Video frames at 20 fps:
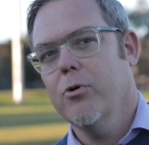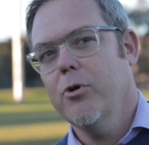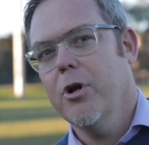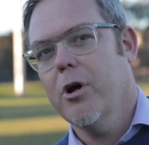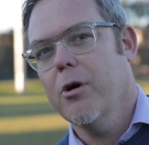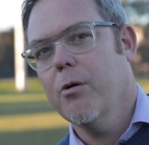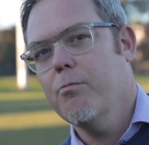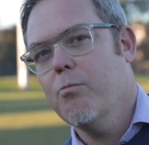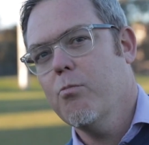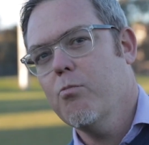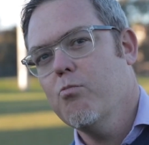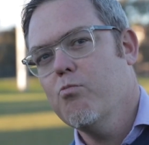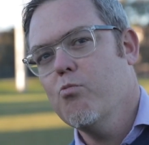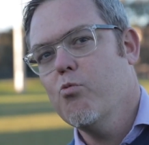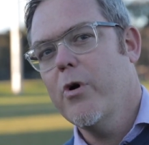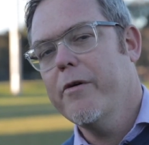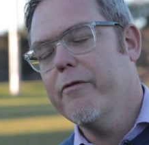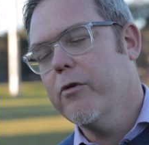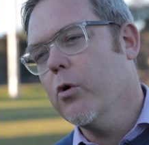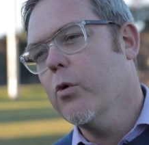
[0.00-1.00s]
you know,
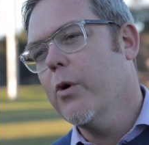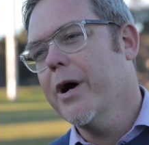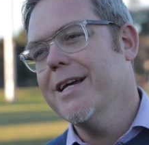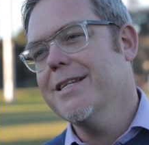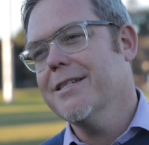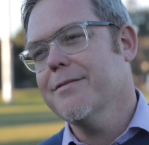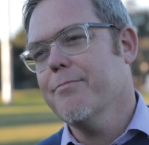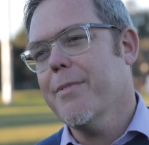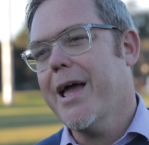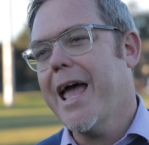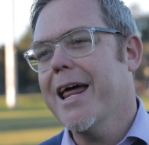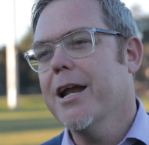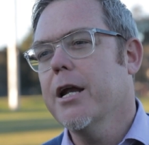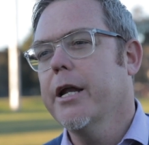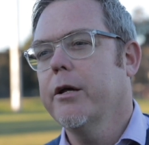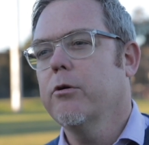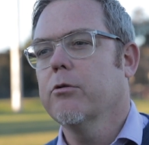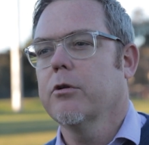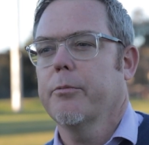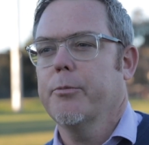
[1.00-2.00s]
we've always had
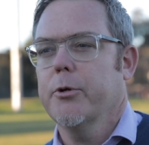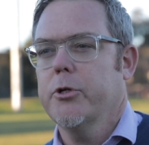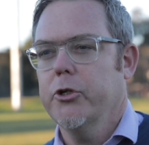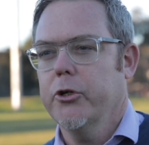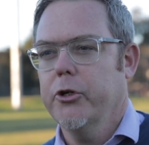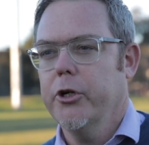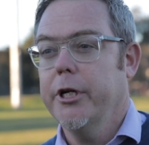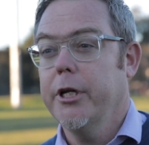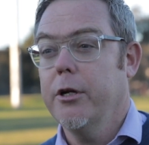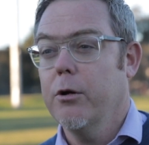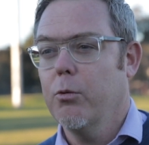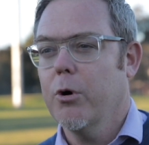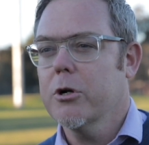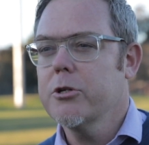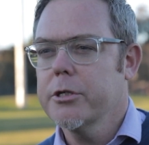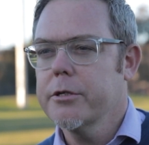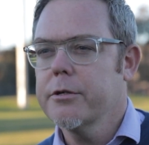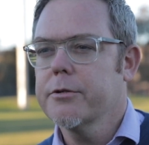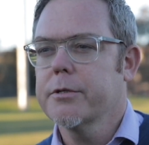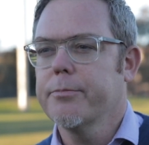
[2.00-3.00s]
an equal opportunity to
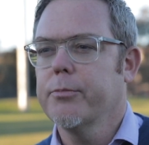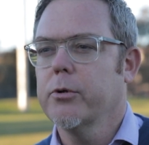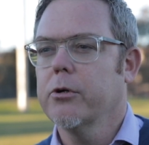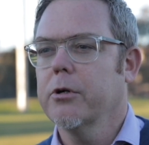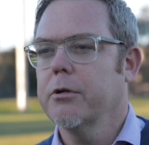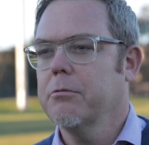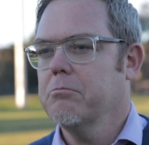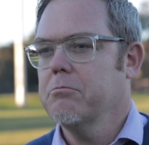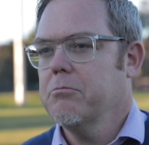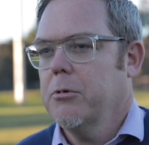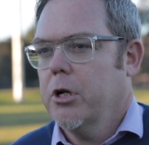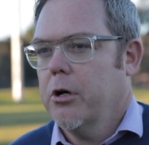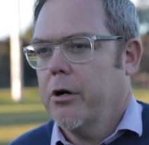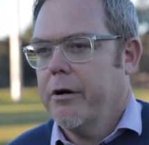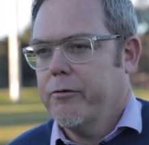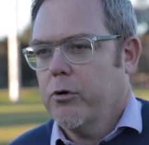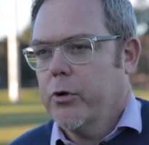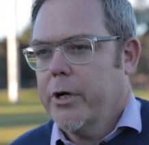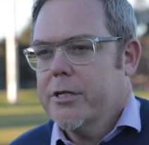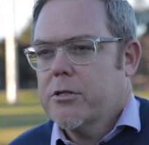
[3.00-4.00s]
watching sport. You
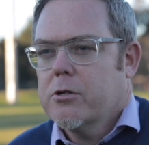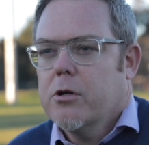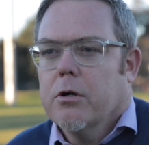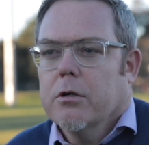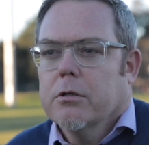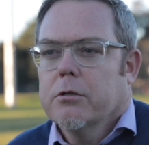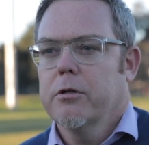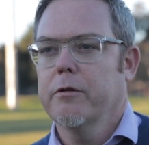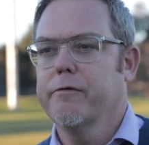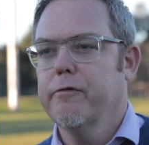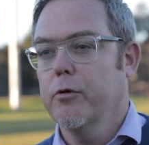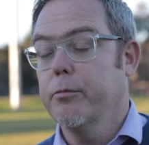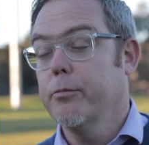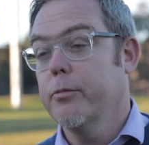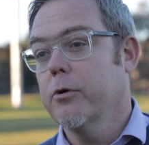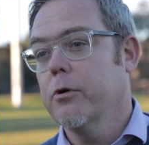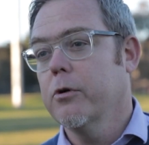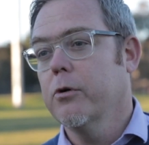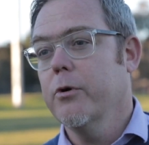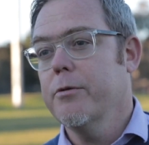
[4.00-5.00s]
know, I've always gone to the
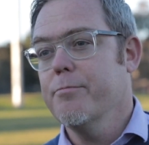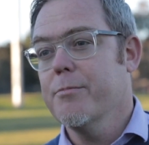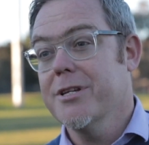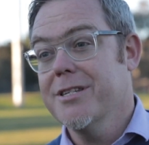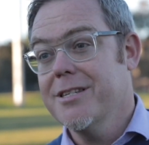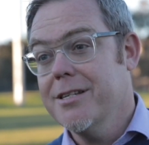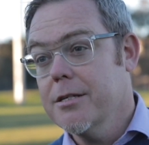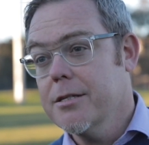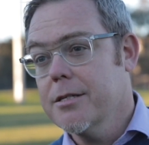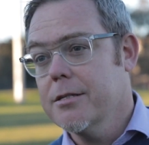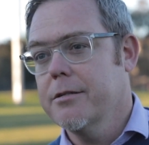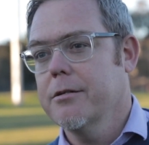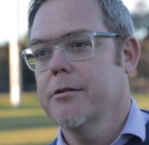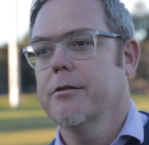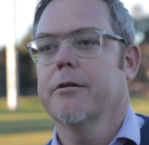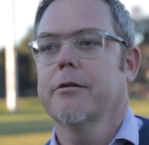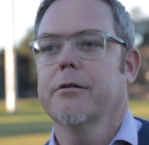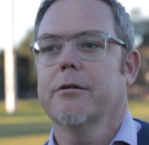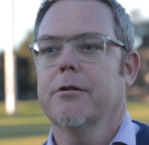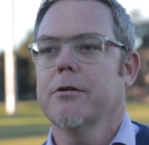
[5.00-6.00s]
football with my
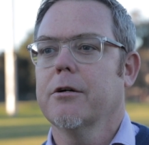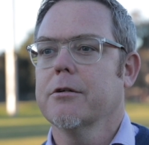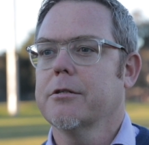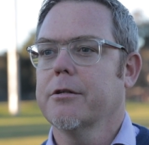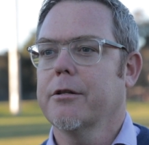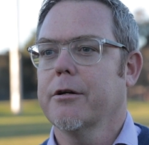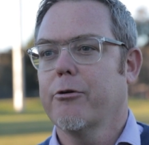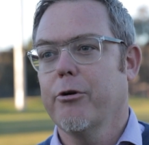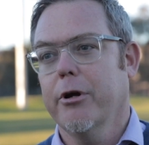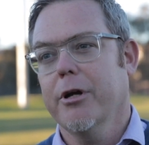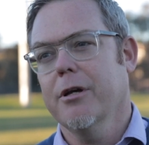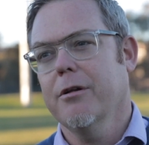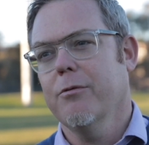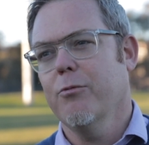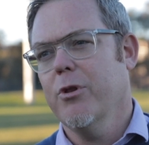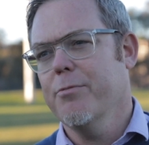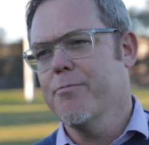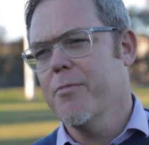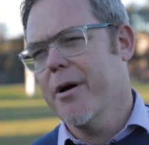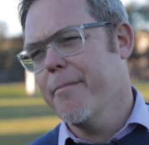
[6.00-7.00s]
sister and gone to the
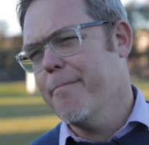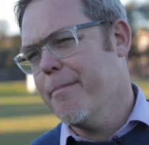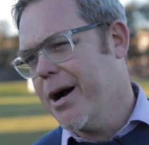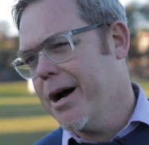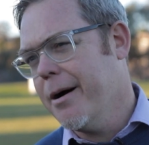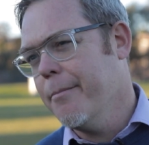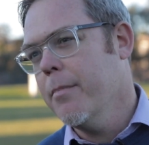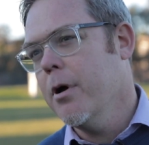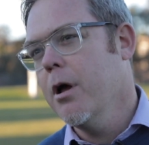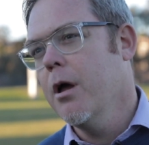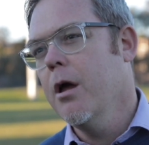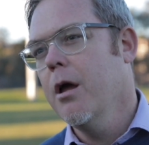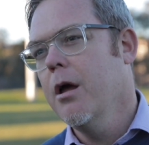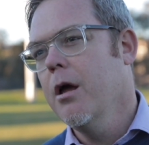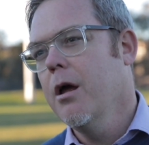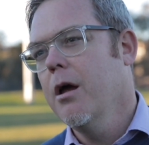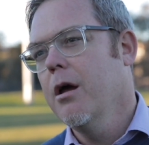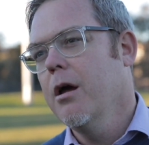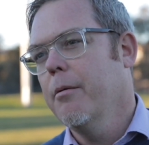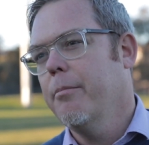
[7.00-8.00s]
cricket with my mum.
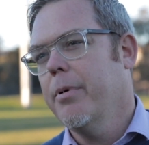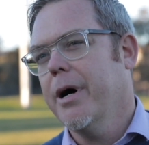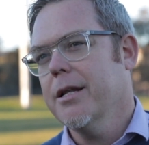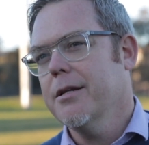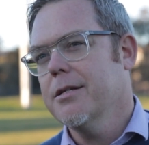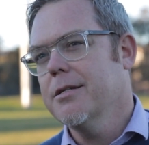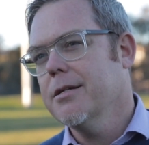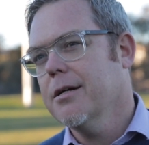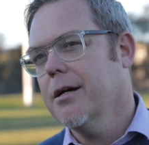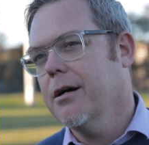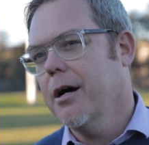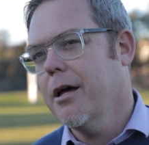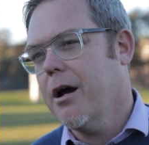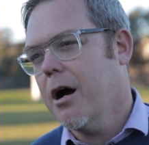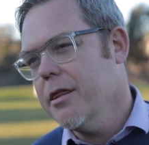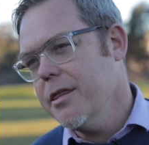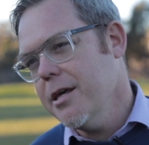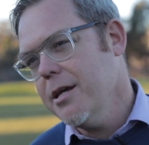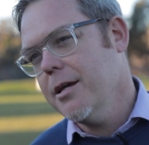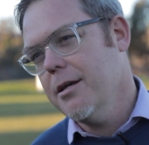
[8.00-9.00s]
But
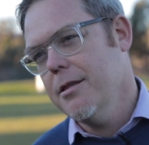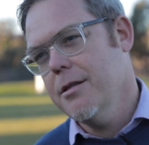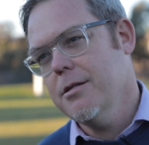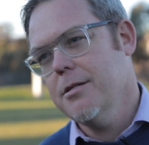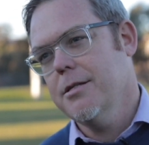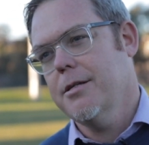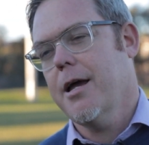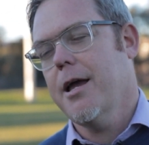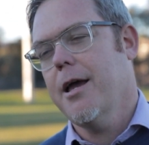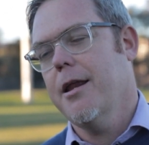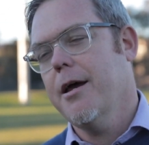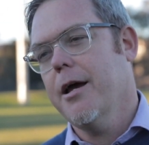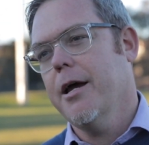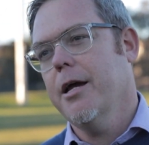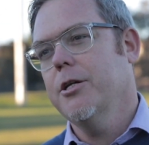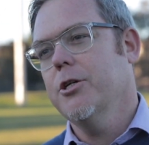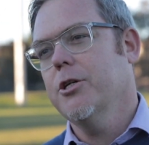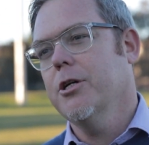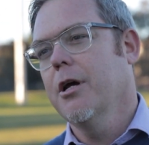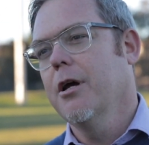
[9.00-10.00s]
I think in this day and
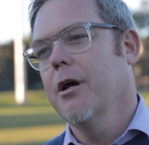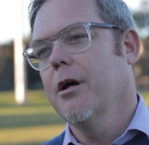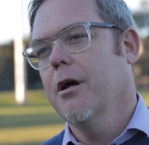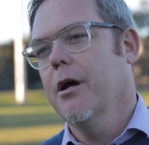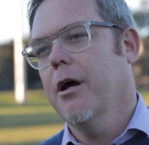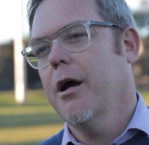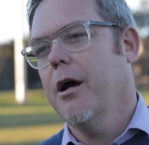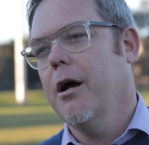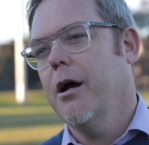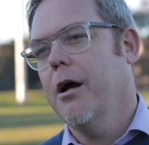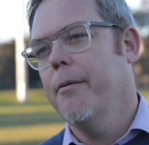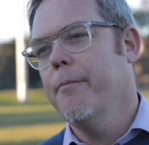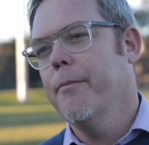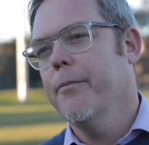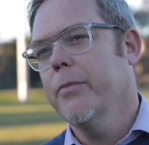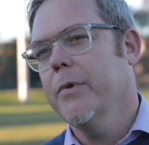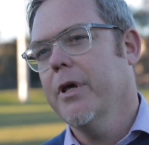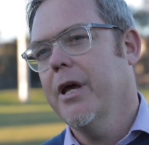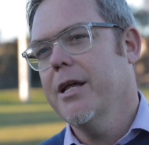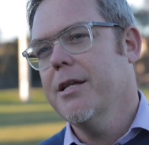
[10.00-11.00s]
age,
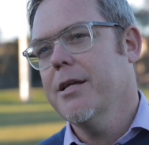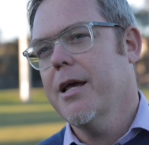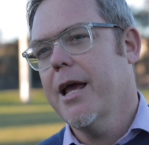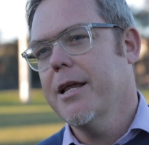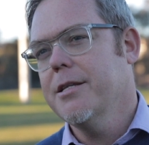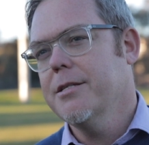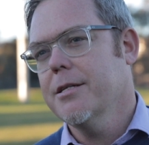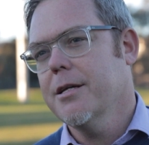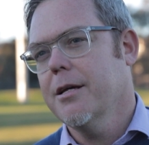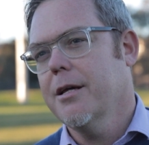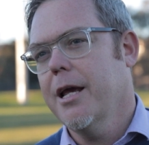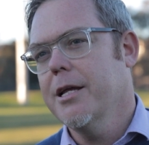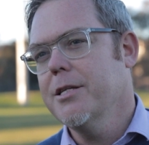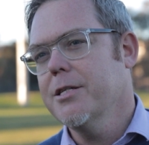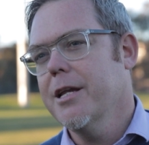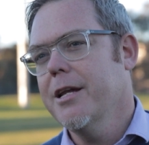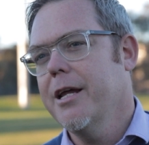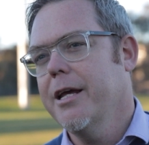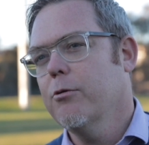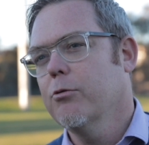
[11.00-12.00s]

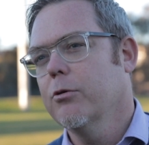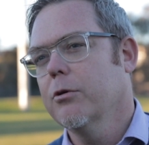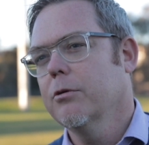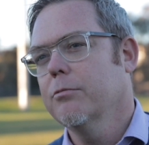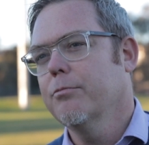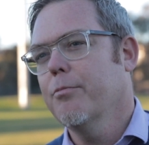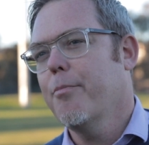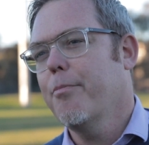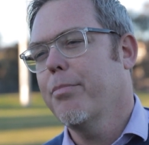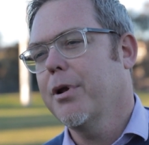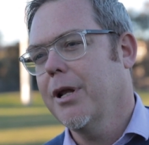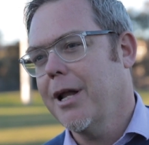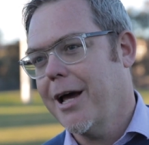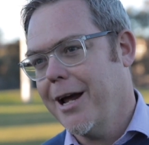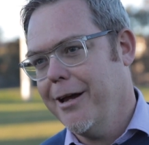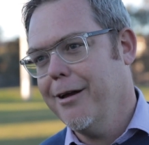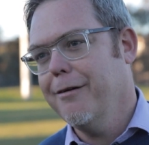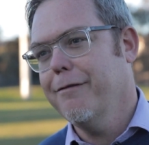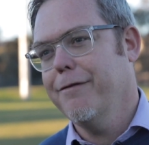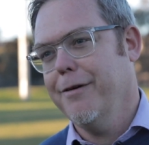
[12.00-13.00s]
it's an equal
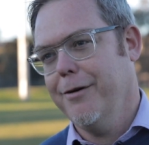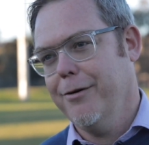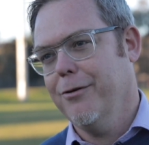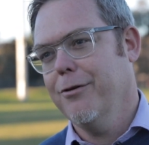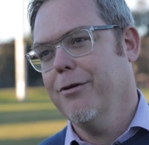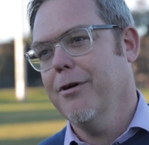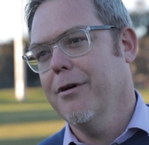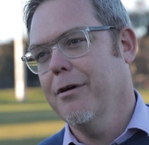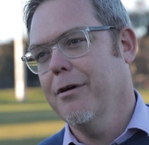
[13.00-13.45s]
playing field